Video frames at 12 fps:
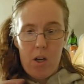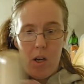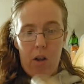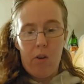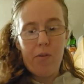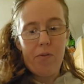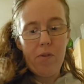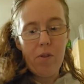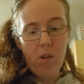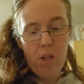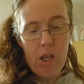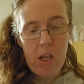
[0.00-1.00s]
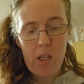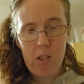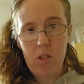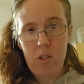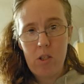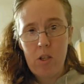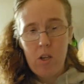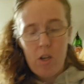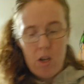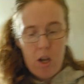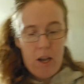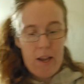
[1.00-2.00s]
Now, for the leeks,
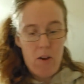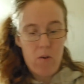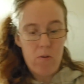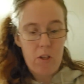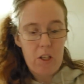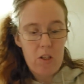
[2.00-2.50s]
I only